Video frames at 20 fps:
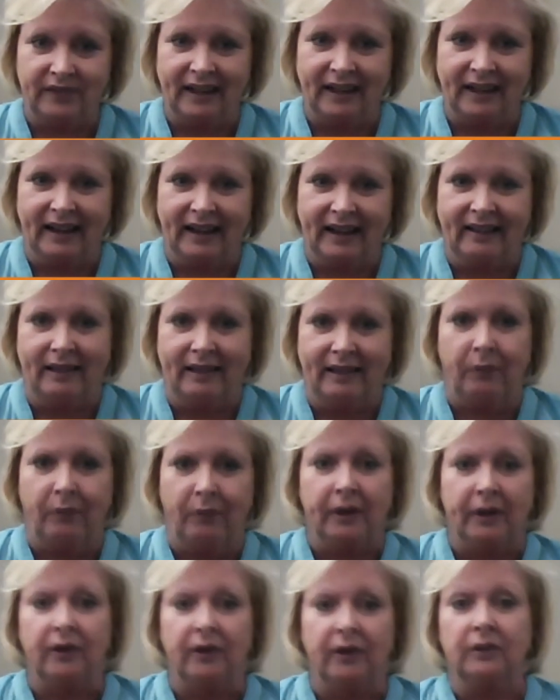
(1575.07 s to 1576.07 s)
that
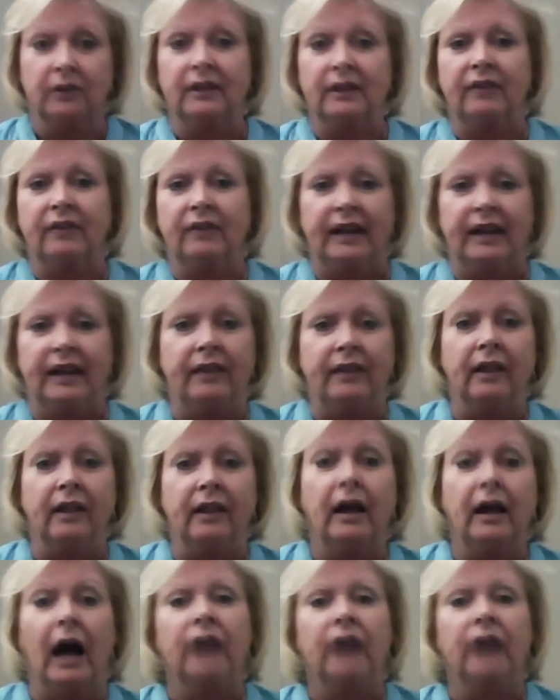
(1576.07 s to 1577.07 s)
we're living in the I
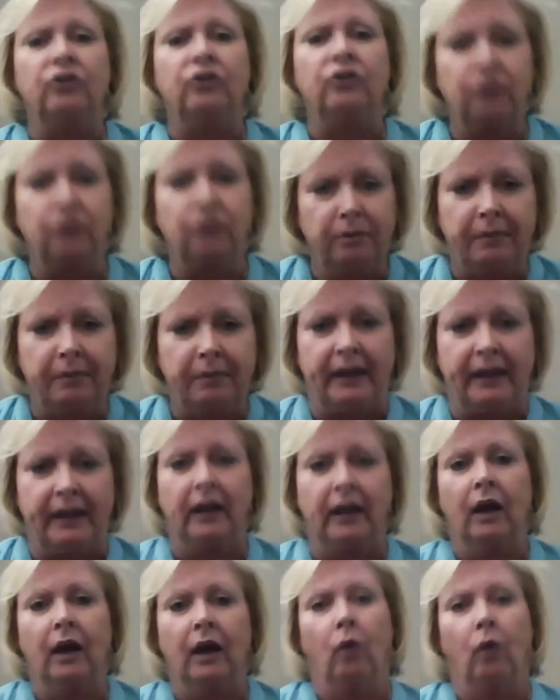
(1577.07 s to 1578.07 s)
should be,
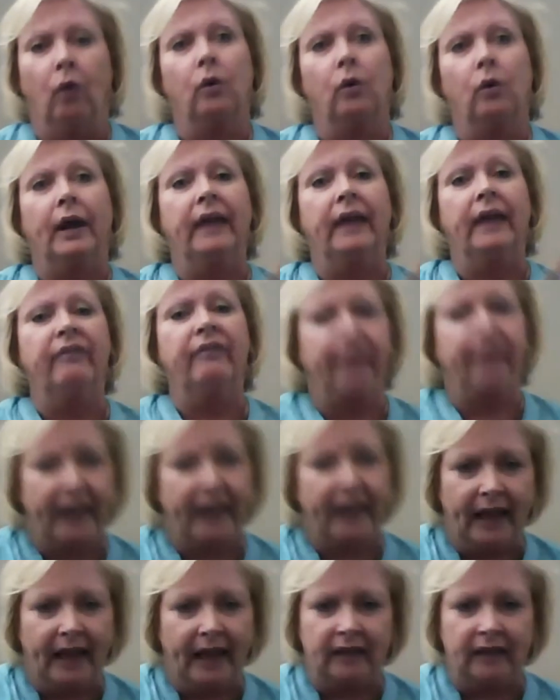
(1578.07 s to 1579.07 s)
or if I
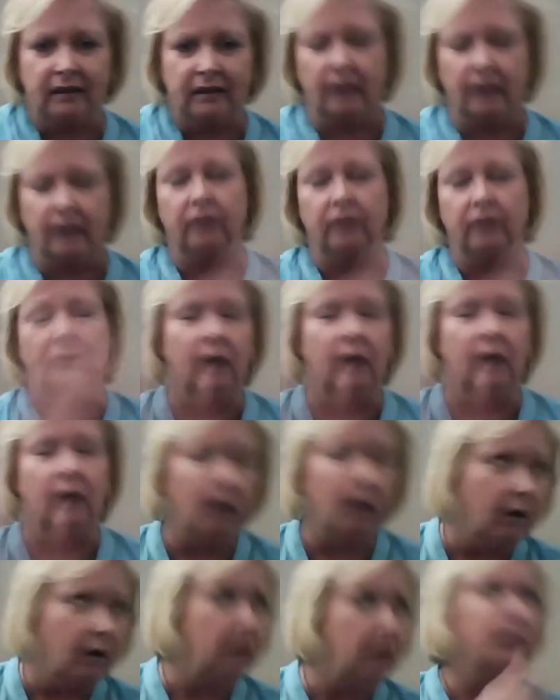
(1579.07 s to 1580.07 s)
had done this, and
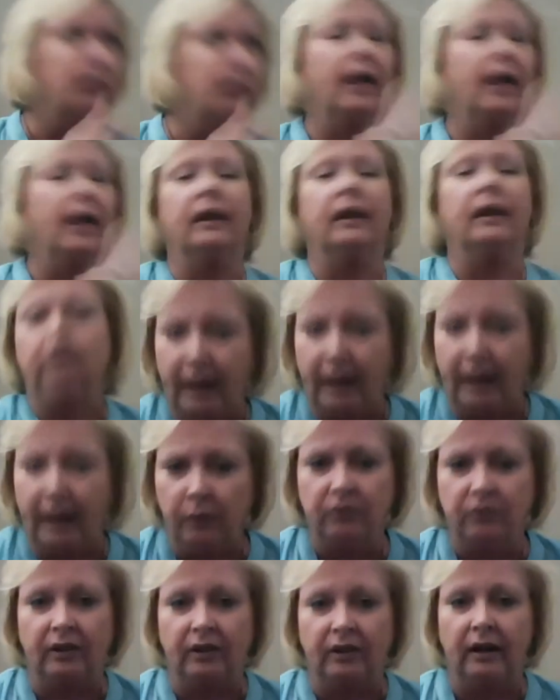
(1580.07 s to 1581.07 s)
all that language
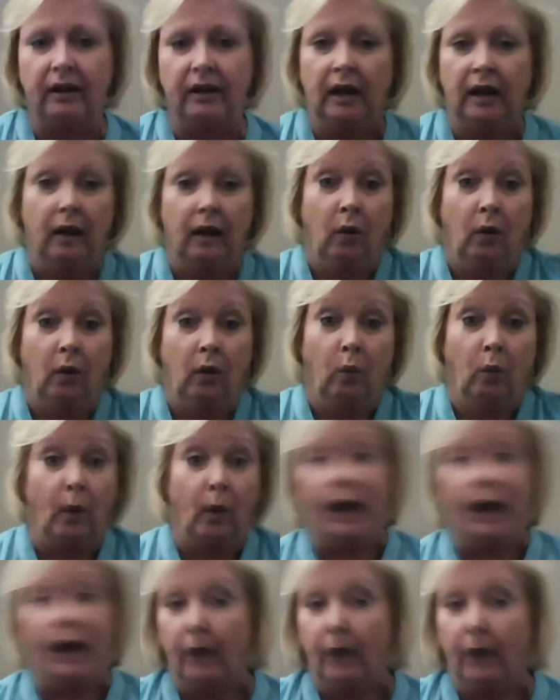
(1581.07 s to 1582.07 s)
that, wow,
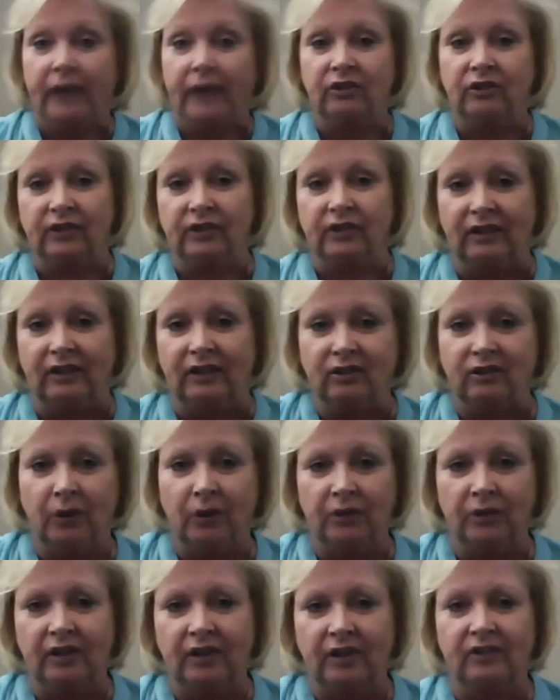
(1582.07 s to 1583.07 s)
I just get so
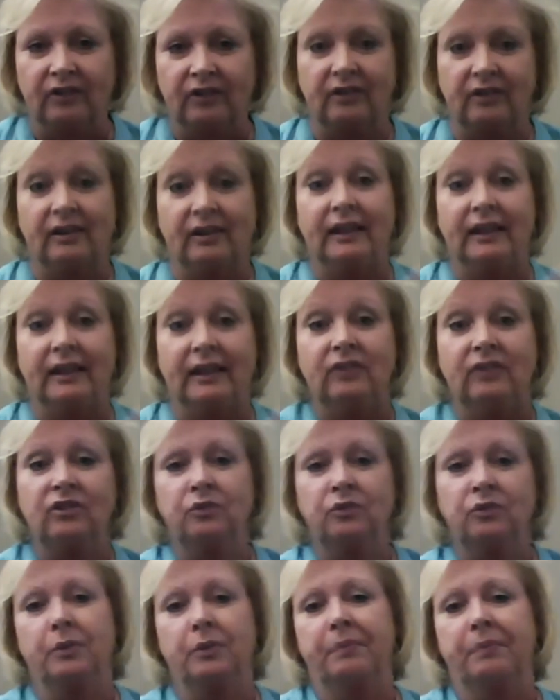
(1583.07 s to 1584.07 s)
exhausted. Let's just
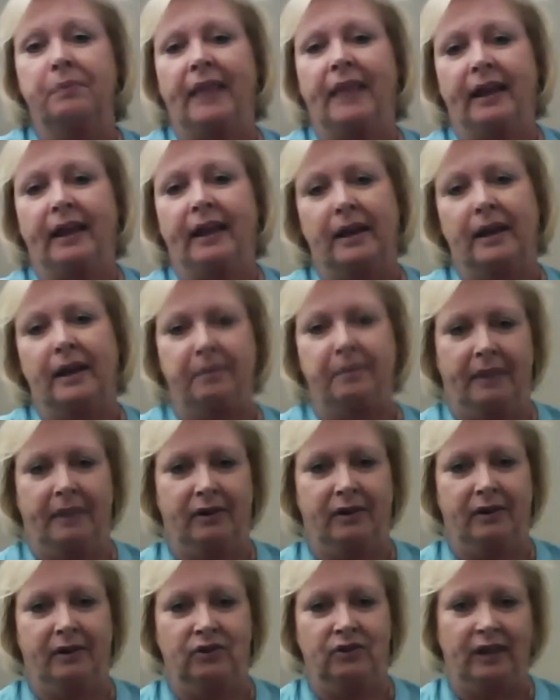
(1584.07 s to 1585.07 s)
rip that up
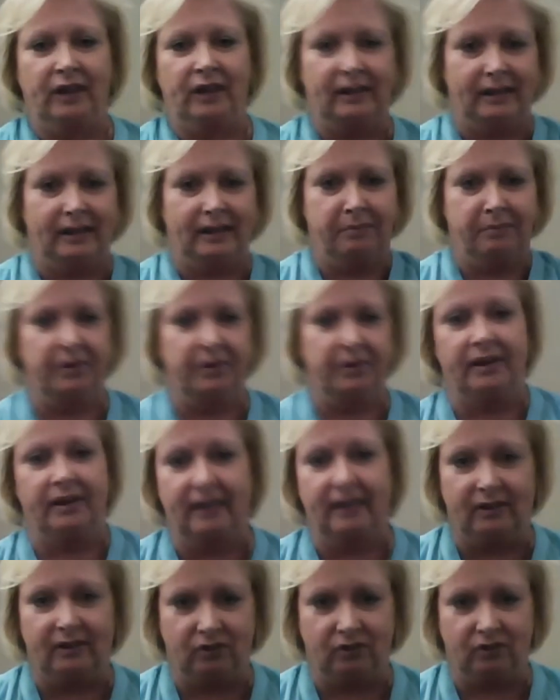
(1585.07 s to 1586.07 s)
energetically and put it in
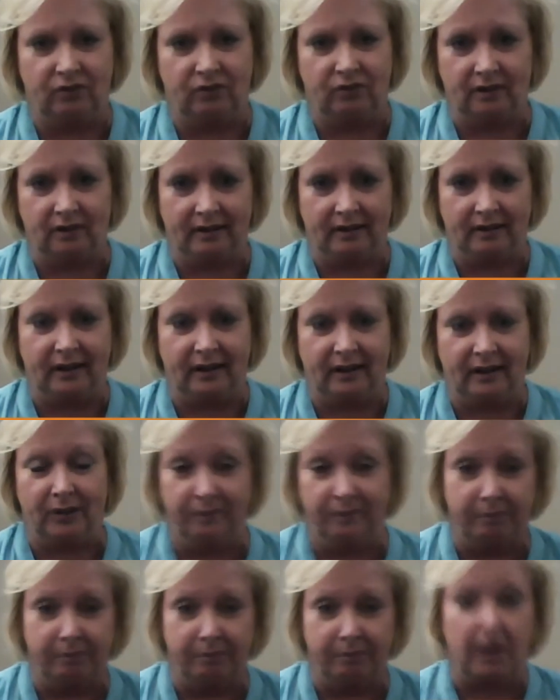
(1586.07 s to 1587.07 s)
this, you know,
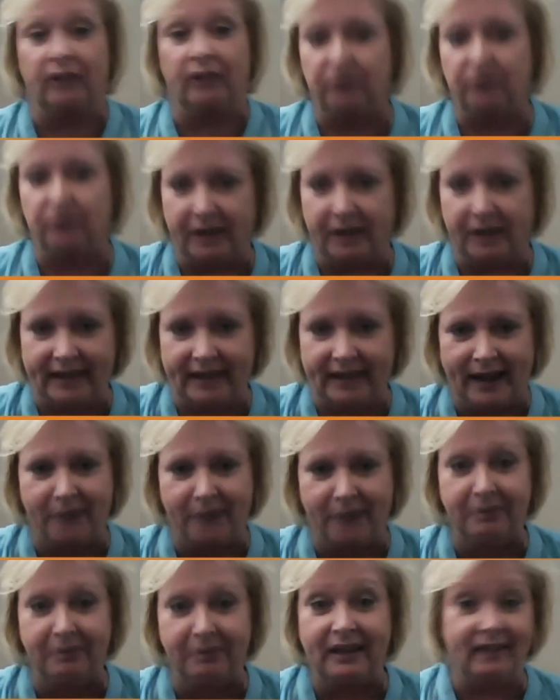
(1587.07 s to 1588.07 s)
box right now,
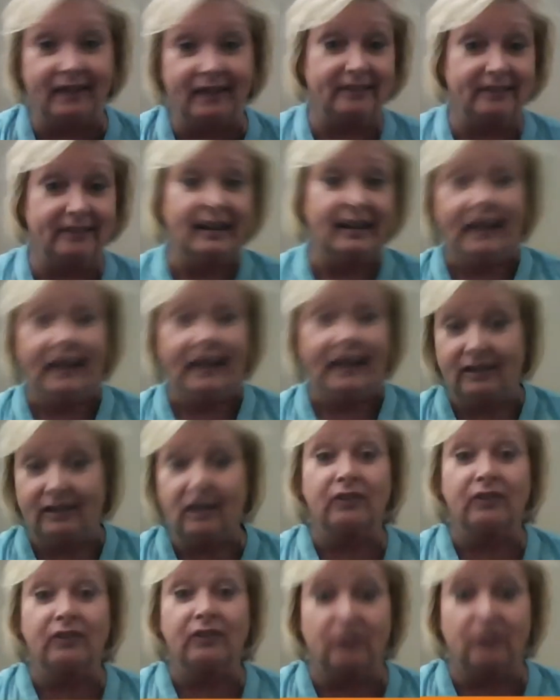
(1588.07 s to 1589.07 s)
because it's not
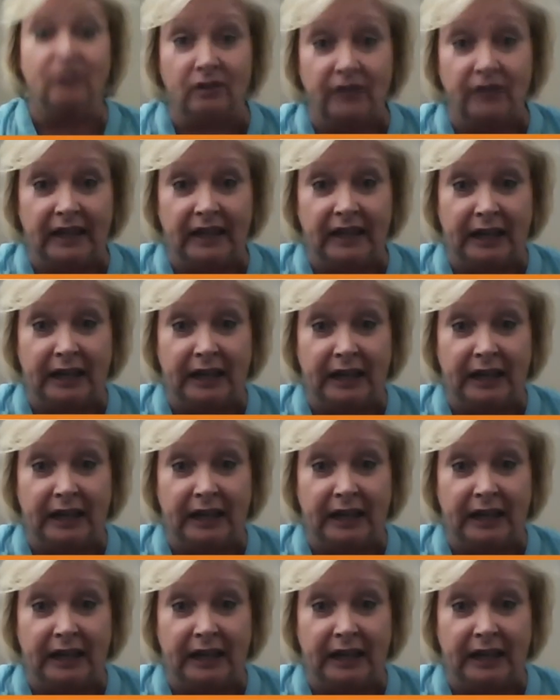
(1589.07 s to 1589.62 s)
serving you.